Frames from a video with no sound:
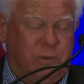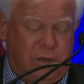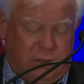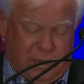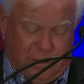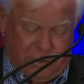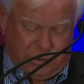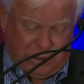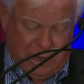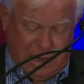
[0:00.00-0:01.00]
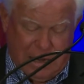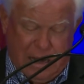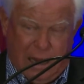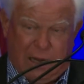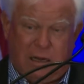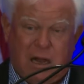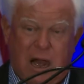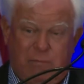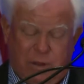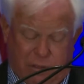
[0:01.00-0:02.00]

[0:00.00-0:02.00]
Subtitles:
appeal letters and copy